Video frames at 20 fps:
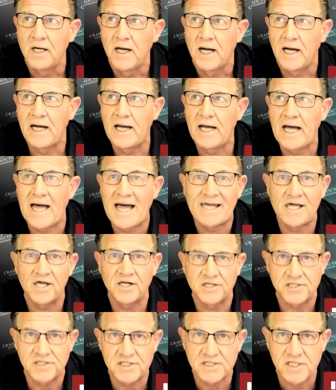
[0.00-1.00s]
uh, I got
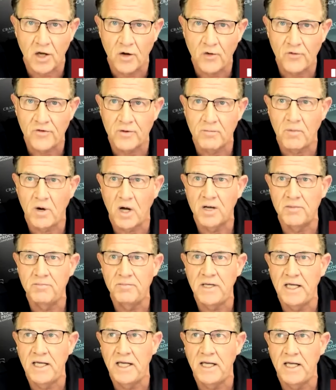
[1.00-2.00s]
to sell them on
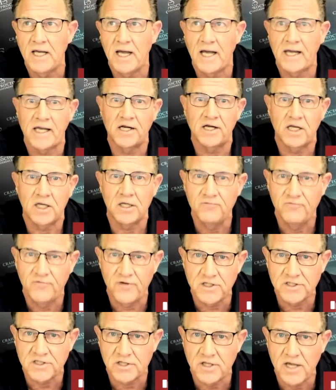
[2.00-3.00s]
me. I got to
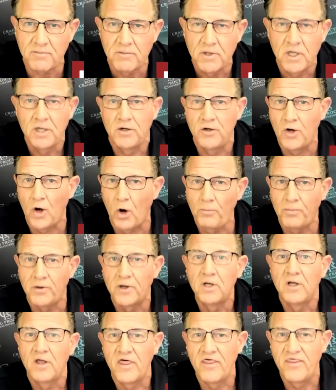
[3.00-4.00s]
convince them. Nope.
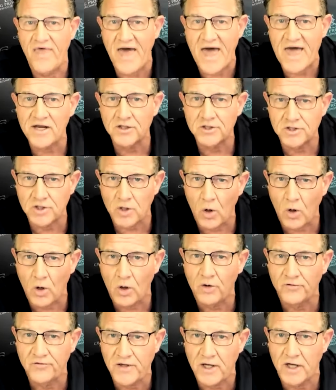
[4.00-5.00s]
That is
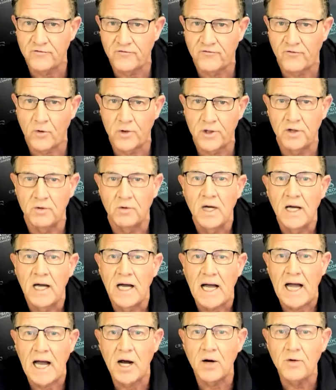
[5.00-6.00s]
all done for you.
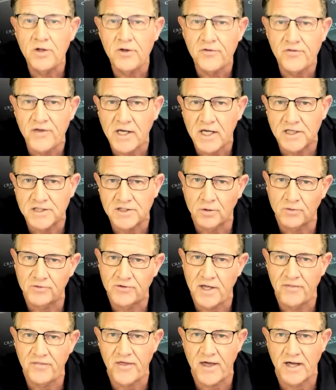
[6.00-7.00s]
How do you think I sold
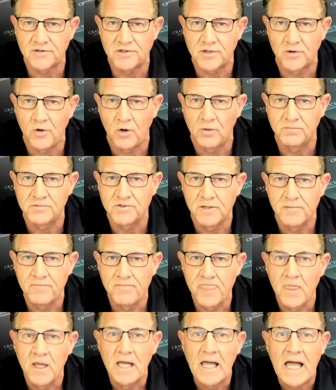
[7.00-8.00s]
10,000 homes?
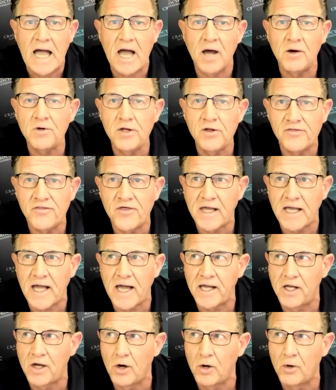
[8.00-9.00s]
How do you think
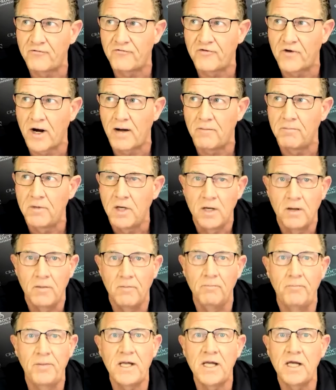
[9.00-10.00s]
I go from
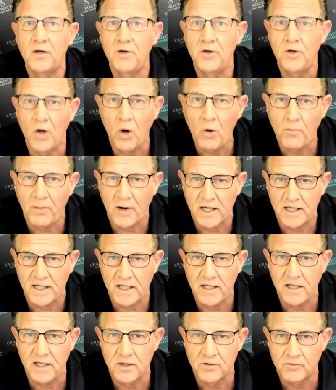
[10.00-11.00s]
being a
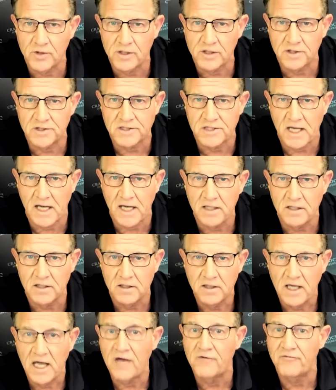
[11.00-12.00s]
nobody in real estate,
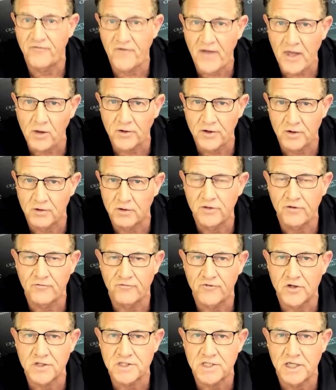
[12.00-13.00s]
a failure in the
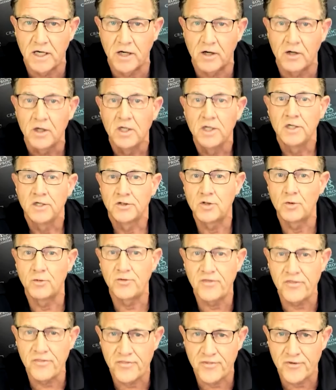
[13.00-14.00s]
first year, to
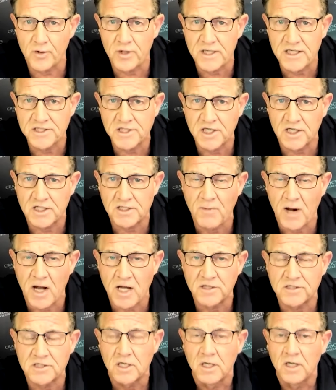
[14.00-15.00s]
within 36
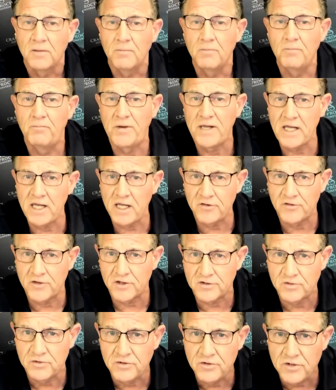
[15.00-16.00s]
months being
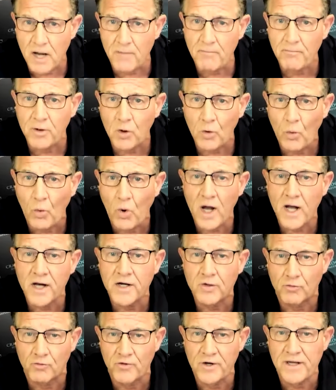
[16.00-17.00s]
the number one
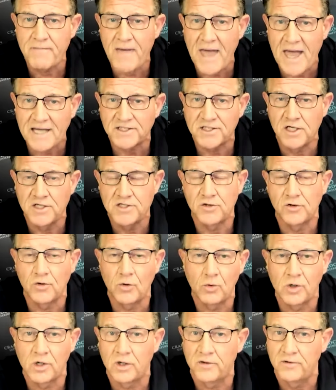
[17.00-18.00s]
REMAX agent in
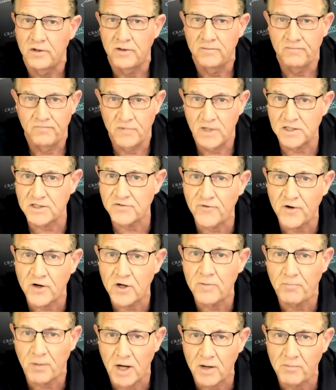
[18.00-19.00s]
the world? That's
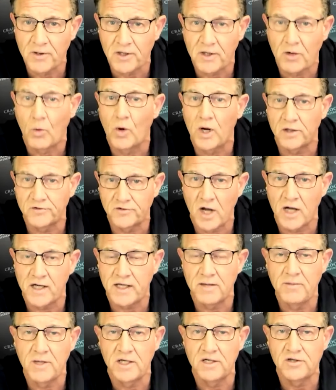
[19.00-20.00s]
very public, well
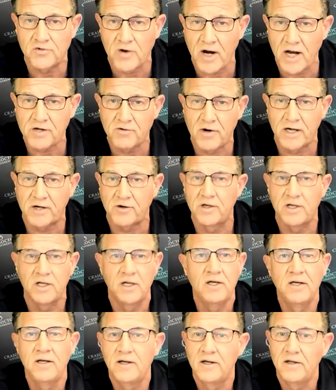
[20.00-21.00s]
documented track record.
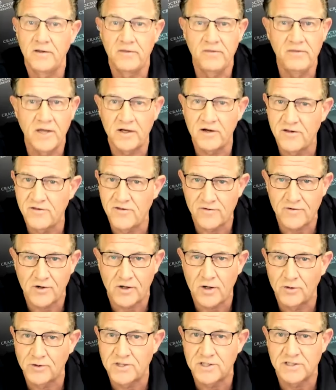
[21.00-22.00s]
None of the other
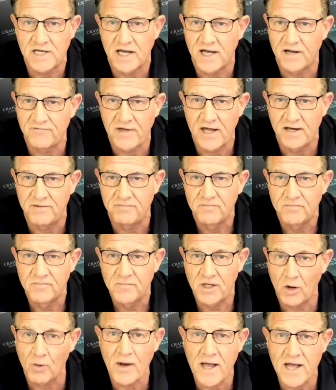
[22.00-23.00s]
coaches have that.
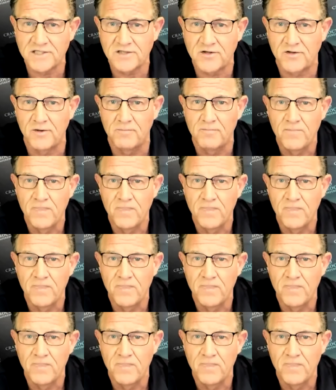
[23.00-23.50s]
Go ask them.